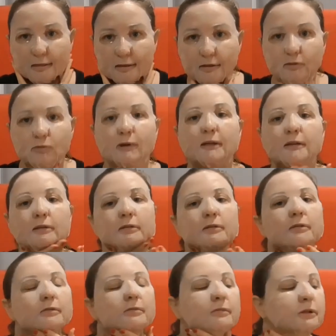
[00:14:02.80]
these
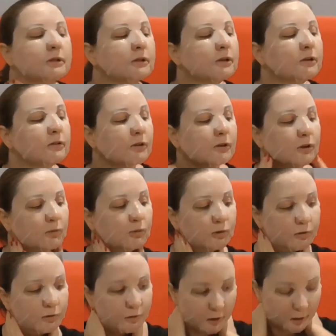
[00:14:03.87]
ones. So you will
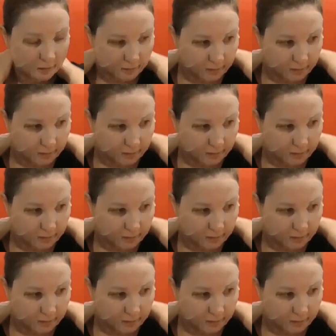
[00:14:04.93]
find